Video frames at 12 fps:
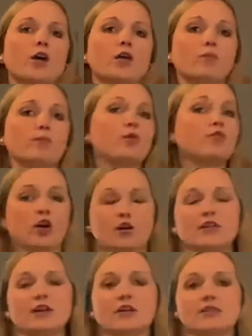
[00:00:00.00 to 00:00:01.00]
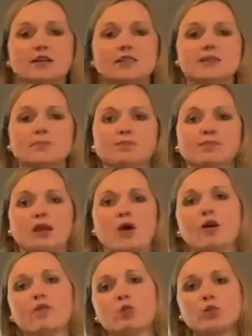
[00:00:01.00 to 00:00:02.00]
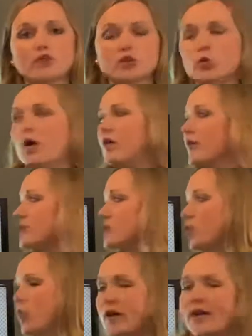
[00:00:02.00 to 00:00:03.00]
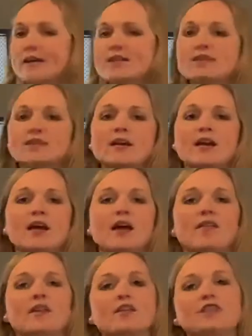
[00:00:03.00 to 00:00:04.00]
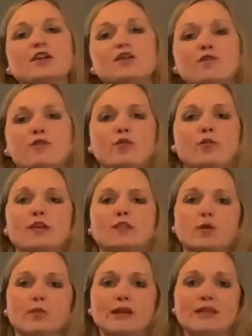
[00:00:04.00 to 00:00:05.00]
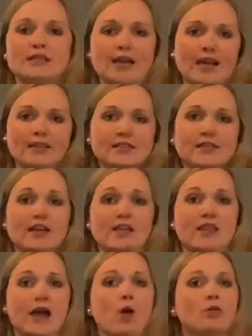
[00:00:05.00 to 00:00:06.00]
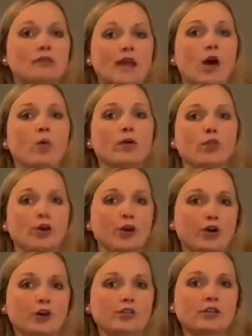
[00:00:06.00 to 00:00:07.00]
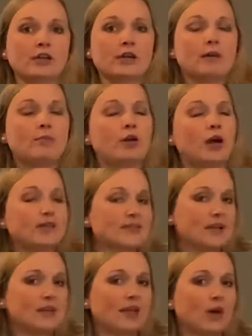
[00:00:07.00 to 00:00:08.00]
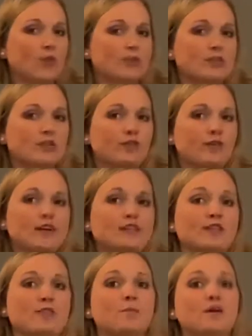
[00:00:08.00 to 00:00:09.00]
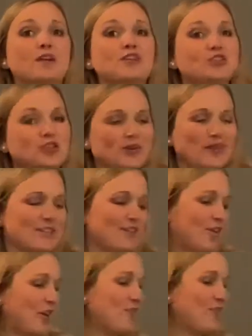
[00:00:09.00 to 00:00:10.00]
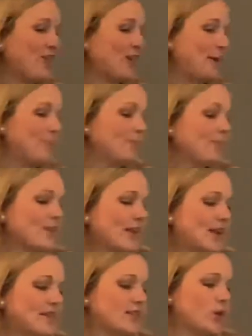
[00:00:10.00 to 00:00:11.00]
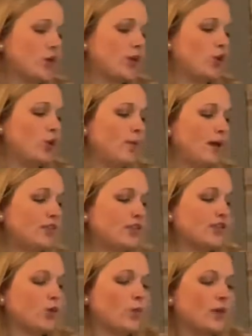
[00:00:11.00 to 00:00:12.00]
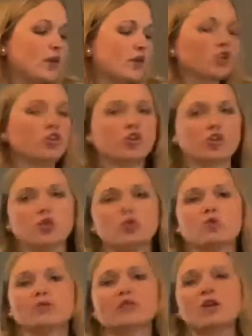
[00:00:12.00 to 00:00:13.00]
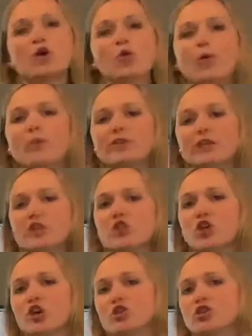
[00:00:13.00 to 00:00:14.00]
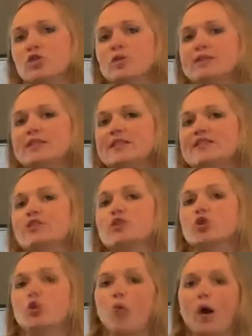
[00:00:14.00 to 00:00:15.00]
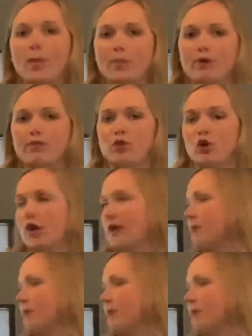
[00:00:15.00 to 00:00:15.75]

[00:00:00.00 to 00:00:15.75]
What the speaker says: moved on to the next lesson. Now, every once in a while there was a quiz, and then at the end of a few weeks there'd be a test, and that was how we learned. I'm not saying that wasn't effective, but it sure wasn't very fun. And so a new method that we can use when teaching our students is cooperative learning.